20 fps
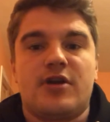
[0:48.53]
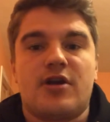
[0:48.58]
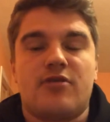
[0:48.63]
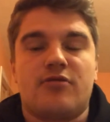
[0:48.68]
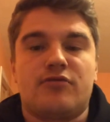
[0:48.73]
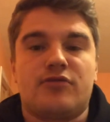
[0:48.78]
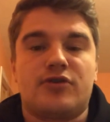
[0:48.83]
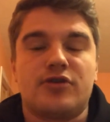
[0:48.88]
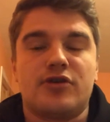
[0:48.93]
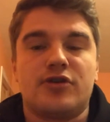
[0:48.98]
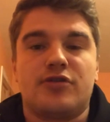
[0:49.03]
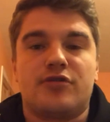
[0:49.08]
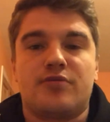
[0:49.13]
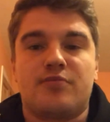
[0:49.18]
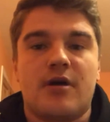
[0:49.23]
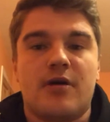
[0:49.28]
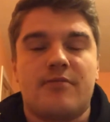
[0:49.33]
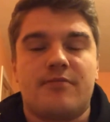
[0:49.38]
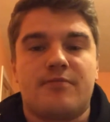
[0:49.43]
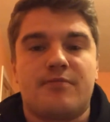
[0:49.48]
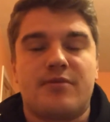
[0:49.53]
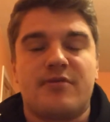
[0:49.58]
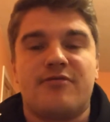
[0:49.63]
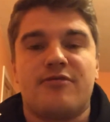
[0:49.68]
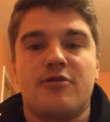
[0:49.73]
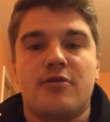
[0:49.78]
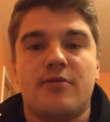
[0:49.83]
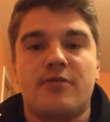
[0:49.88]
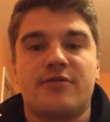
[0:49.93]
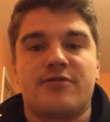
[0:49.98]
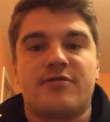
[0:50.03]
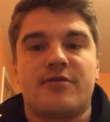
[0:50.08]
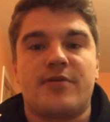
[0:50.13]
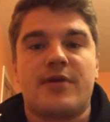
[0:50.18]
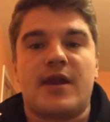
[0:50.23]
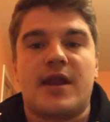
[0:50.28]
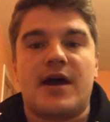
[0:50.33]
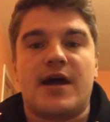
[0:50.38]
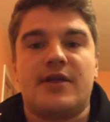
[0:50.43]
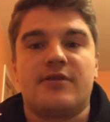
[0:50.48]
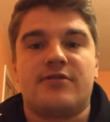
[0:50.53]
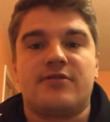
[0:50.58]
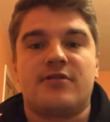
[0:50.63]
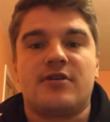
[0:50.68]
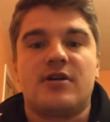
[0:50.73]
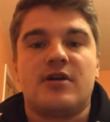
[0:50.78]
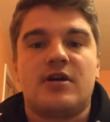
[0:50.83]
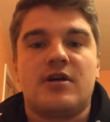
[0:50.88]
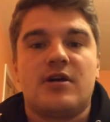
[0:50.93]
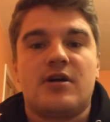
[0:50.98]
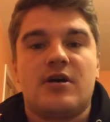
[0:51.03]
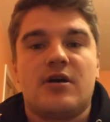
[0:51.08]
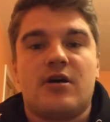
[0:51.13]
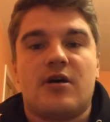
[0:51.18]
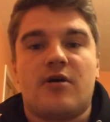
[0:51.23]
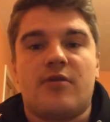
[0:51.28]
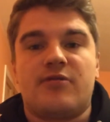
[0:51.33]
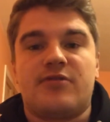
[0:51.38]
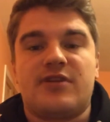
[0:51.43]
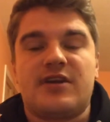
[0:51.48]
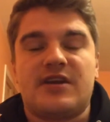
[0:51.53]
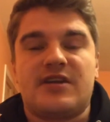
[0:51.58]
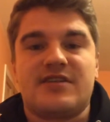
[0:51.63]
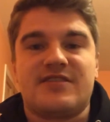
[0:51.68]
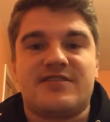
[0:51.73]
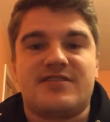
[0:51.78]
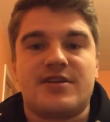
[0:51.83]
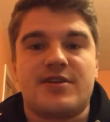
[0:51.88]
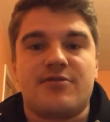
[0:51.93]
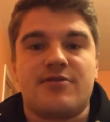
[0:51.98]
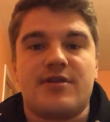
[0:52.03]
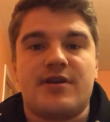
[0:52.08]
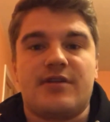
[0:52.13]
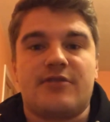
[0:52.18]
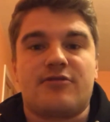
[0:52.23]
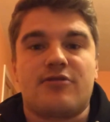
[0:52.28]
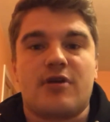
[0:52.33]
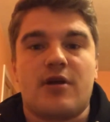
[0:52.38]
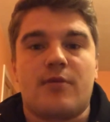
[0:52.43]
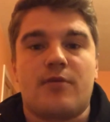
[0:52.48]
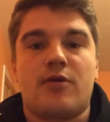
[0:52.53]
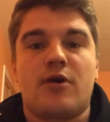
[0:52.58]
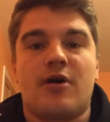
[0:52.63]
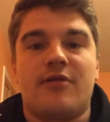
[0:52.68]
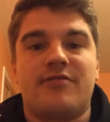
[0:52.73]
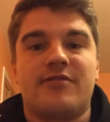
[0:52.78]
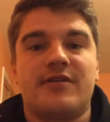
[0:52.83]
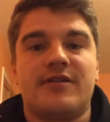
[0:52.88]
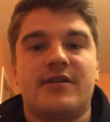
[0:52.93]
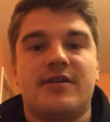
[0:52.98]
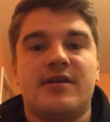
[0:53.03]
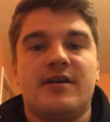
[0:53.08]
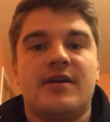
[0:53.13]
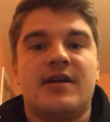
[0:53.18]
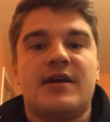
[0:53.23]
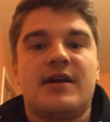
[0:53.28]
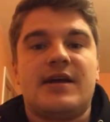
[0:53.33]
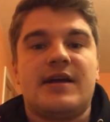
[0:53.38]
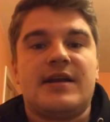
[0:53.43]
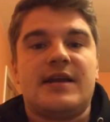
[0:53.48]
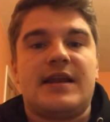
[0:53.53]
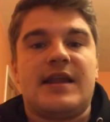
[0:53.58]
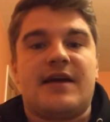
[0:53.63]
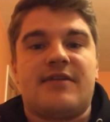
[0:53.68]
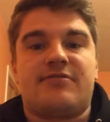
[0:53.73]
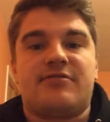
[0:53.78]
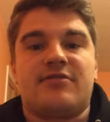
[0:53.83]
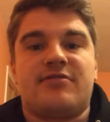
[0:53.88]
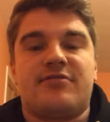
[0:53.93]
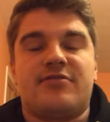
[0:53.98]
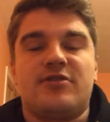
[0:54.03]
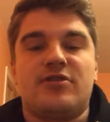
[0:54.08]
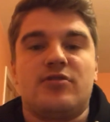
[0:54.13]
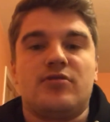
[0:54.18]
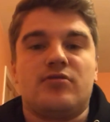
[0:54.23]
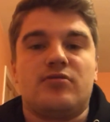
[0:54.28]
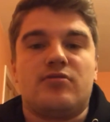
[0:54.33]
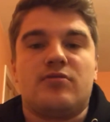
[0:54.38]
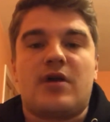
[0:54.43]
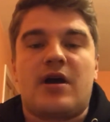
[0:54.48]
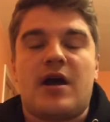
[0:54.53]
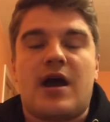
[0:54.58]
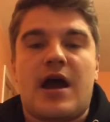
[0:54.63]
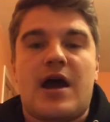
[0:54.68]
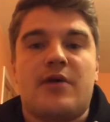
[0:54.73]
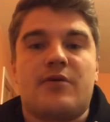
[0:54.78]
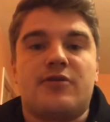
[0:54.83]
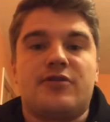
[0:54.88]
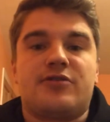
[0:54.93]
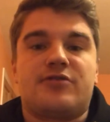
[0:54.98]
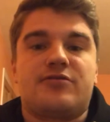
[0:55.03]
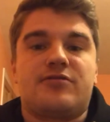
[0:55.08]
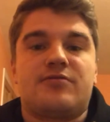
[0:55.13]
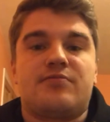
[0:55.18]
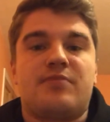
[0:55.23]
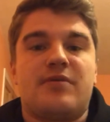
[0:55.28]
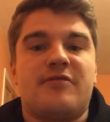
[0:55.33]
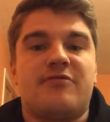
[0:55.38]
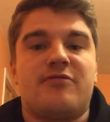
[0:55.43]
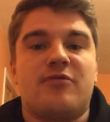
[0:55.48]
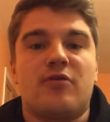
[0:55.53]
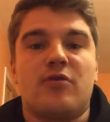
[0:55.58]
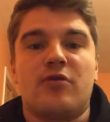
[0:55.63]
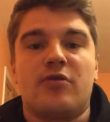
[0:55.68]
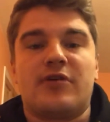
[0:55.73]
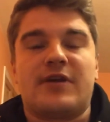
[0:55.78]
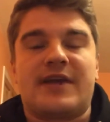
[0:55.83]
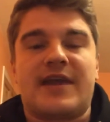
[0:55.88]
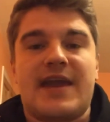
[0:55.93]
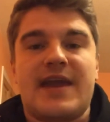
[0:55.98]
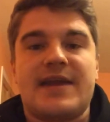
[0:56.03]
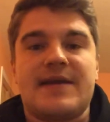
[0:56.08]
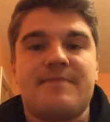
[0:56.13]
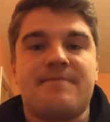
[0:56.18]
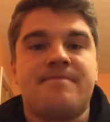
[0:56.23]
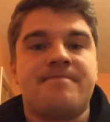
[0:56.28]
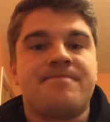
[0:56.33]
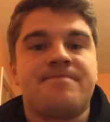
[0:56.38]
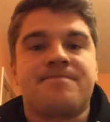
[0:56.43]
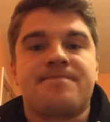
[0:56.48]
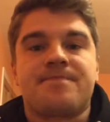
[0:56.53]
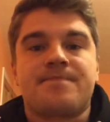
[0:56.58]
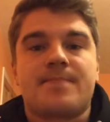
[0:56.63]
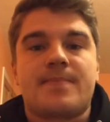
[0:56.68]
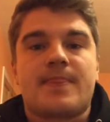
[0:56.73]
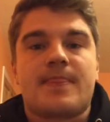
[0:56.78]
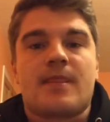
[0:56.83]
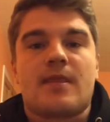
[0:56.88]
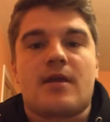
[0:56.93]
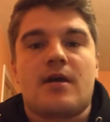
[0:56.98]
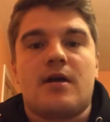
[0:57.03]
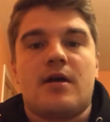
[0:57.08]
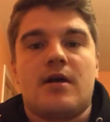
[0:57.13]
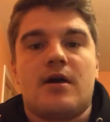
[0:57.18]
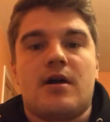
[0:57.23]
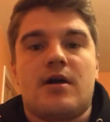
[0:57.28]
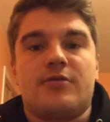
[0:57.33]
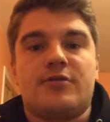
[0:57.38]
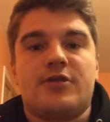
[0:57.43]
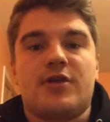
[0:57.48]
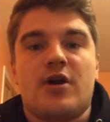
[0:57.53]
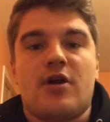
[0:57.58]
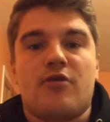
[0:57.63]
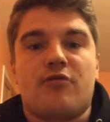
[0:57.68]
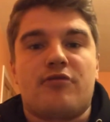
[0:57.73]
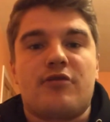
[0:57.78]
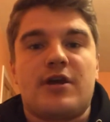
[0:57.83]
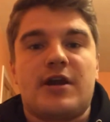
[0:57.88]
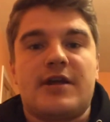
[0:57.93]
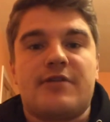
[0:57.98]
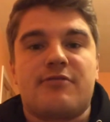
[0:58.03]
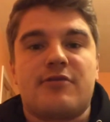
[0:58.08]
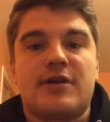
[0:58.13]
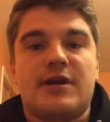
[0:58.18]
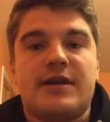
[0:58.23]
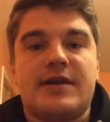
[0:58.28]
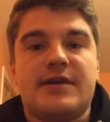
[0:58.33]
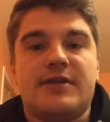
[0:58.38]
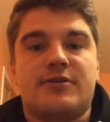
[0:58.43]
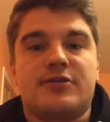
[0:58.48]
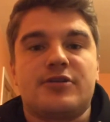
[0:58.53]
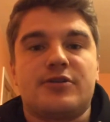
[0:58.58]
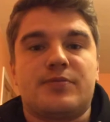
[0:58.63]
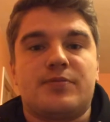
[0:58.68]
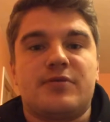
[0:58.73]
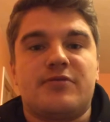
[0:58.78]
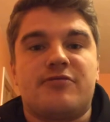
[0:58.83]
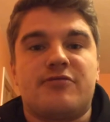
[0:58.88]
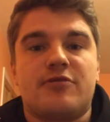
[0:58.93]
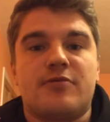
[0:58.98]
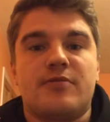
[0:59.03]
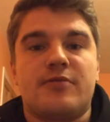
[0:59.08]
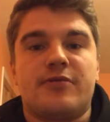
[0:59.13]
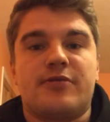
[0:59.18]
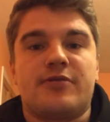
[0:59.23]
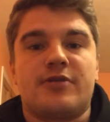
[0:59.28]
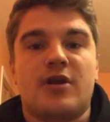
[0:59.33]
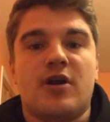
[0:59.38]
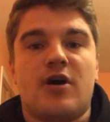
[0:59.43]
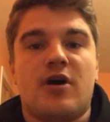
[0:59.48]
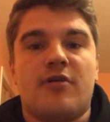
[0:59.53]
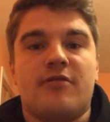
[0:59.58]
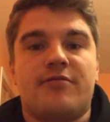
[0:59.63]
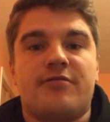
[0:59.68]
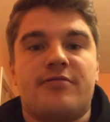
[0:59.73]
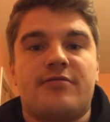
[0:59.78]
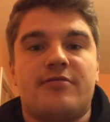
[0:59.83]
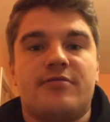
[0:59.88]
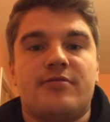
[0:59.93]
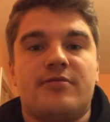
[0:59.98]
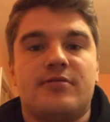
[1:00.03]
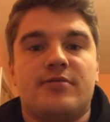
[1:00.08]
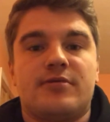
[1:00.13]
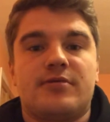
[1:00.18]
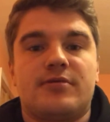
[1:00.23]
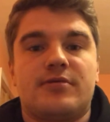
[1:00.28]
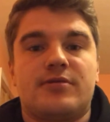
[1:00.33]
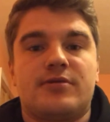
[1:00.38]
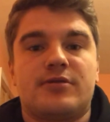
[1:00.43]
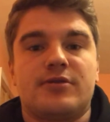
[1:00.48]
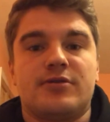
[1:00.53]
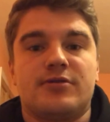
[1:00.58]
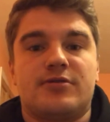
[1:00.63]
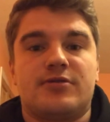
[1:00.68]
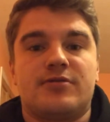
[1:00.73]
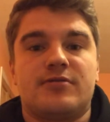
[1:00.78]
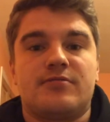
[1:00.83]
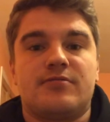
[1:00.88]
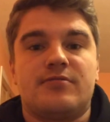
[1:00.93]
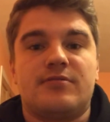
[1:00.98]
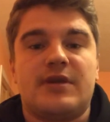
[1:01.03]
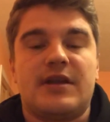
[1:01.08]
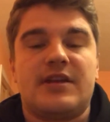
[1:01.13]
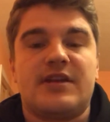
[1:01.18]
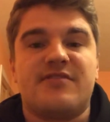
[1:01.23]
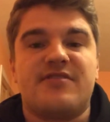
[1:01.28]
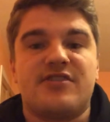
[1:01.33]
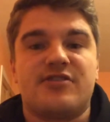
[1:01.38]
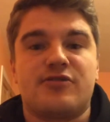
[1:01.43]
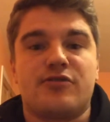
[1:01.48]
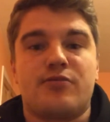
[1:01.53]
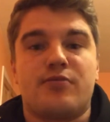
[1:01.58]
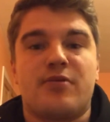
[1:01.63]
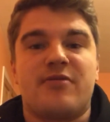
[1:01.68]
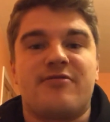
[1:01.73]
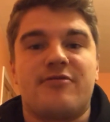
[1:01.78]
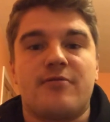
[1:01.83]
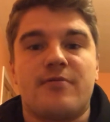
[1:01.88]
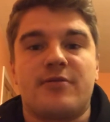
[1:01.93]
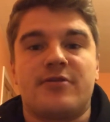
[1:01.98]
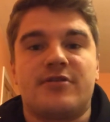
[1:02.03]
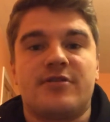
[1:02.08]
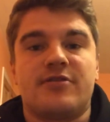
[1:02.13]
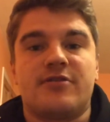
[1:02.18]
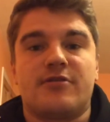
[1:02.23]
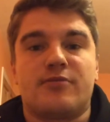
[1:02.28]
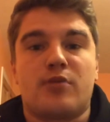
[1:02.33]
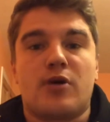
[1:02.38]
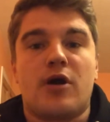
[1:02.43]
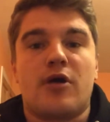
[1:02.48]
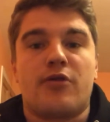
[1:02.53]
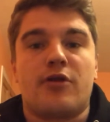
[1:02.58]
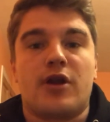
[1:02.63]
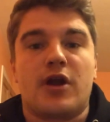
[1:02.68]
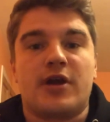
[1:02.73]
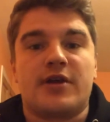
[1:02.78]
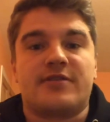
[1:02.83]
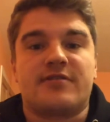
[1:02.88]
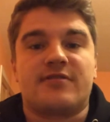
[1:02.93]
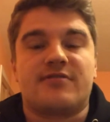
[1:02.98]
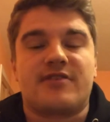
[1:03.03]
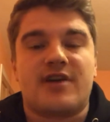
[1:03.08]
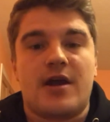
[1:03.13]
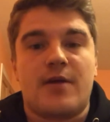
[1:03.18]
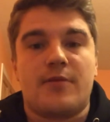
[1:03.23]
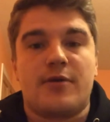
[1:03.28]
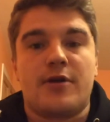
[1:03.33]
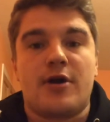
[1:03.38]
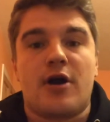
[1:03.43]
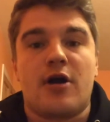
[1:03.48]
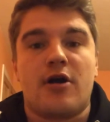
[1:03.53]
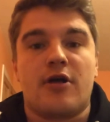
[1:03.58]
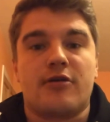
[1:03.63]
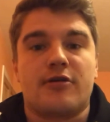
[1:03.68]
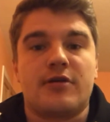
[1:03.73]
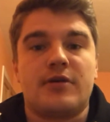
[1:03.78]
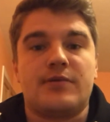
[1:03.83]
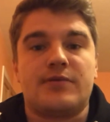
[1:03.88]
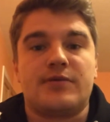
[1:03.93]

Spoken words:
good performance from the lads. Obviously, considering Graham Coughlin left a few hours before the game, a really good performance. A lot of good individual performances as well. The likes of Cameron Hargreaves